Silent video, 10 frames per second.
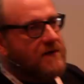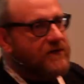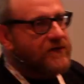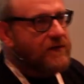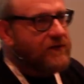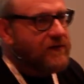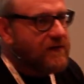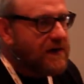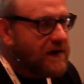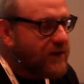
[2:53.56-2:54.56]
so as you
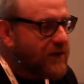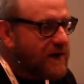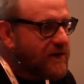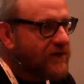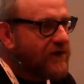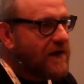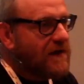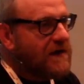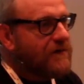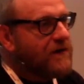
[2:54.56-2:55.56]
hear things
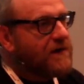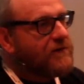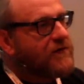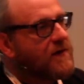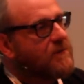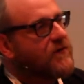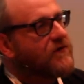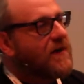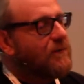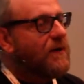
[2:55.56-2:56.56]
uh, in real time as
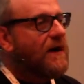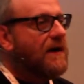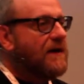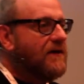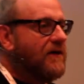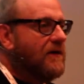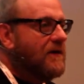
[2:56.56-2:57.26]
they're played